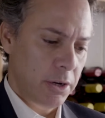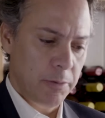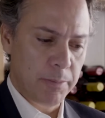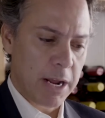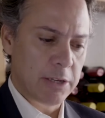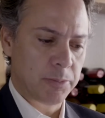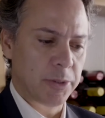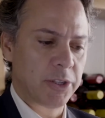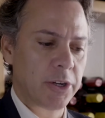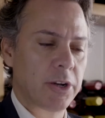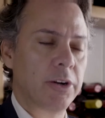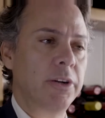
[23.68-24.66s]
It applies
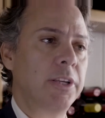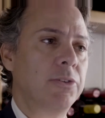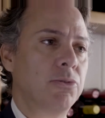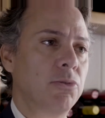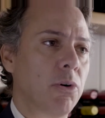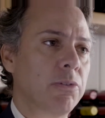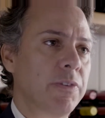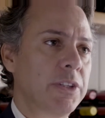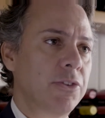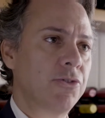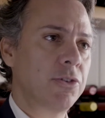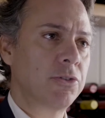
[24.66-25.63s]
particularly to old
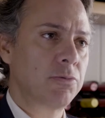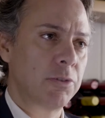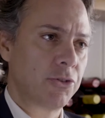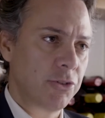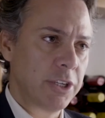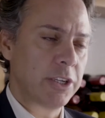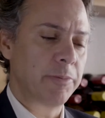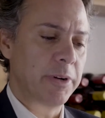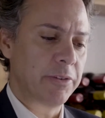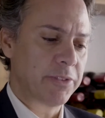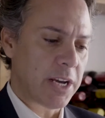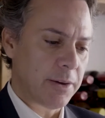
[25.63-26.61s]
vintages, which need a bit
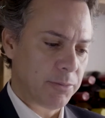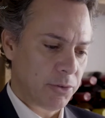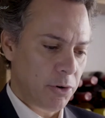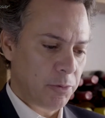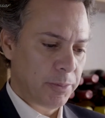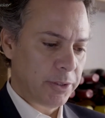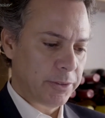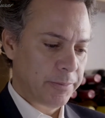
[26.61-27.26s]
of time to open.